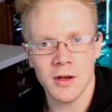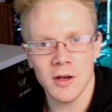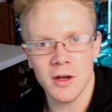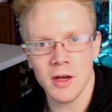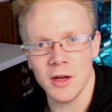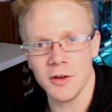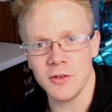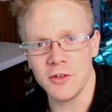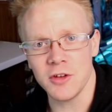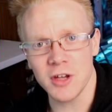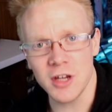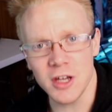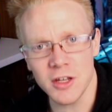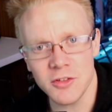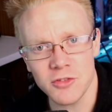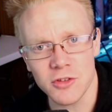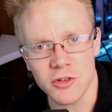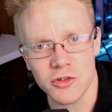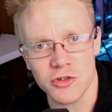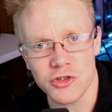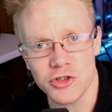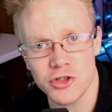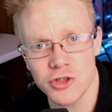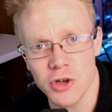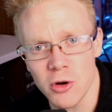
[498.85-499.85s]
And to get
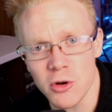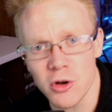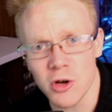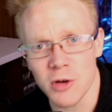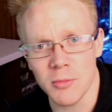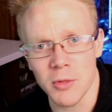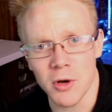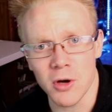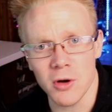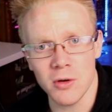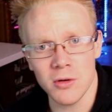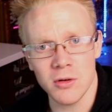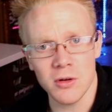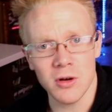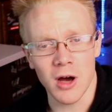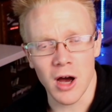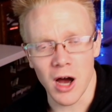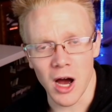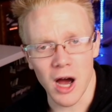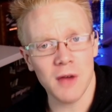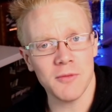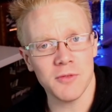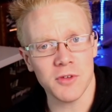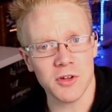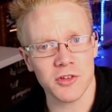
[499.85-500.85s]
this chocobo,
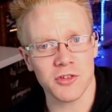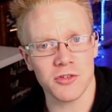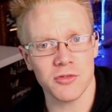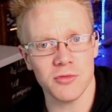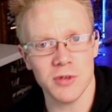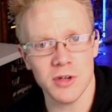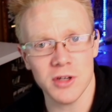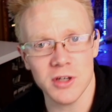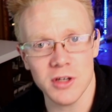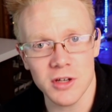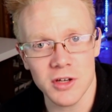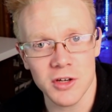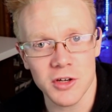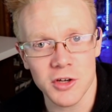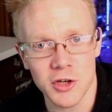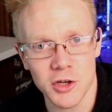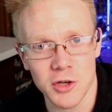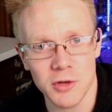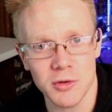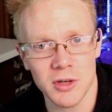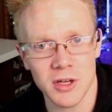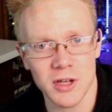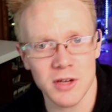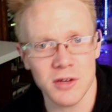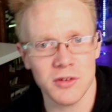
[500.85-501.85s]
obviously you
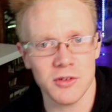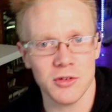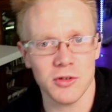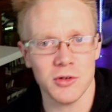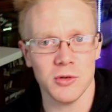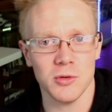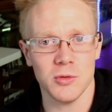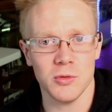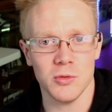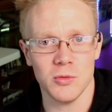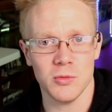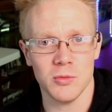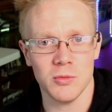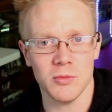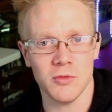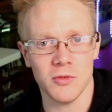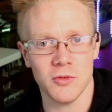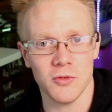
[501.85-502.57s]
need to